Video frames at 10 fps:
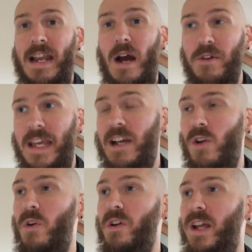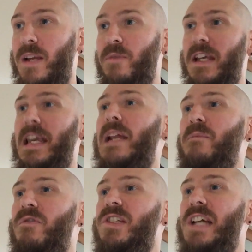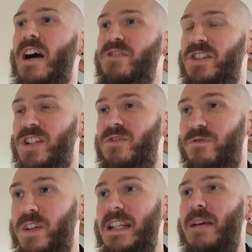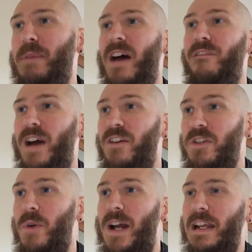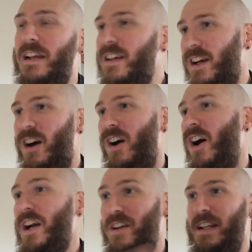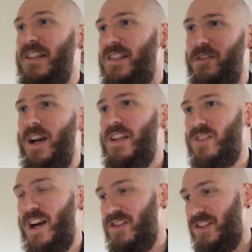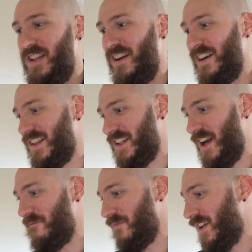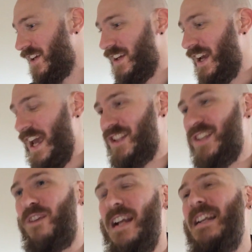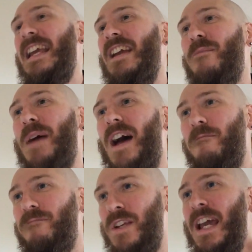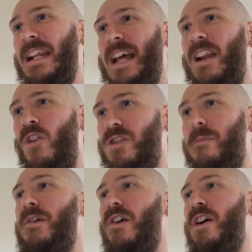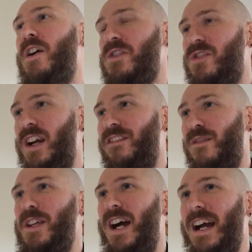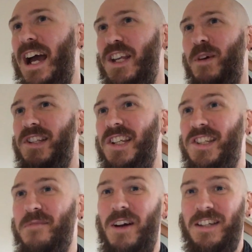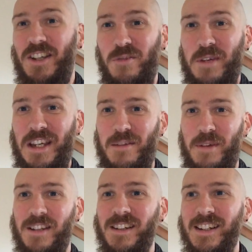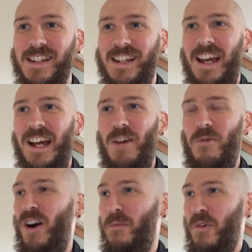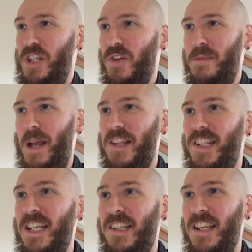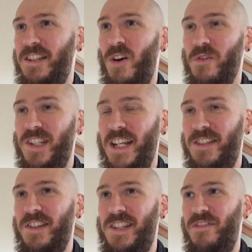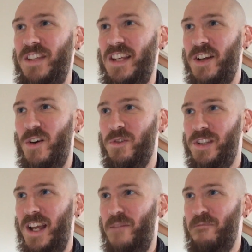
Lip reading: now with AirCon Clean where you're getting more sales. It's just really about value adding. I agree that's a great strategy there. And it's just funny to hear about you getting that entrepreneurial streak from a young age. My sister might kill me here, but I remember when she was about 6 or 7 years old,